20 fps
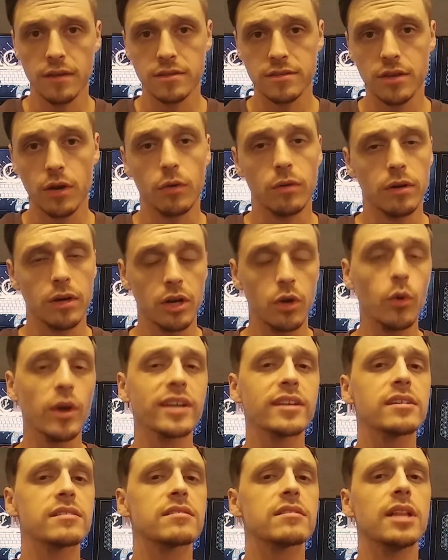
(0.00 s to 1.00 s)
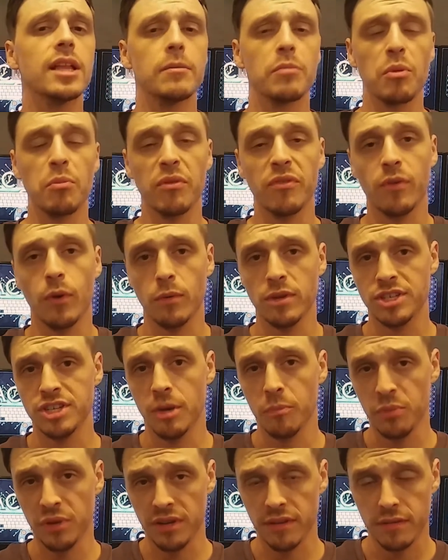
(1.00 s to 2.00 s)
So, a quick disclaimer before we
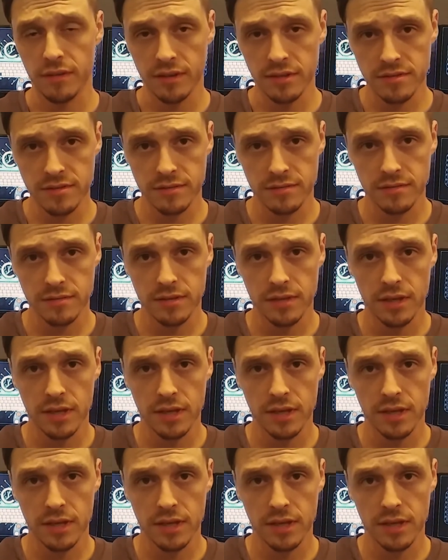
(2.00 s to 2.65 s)
jump into things.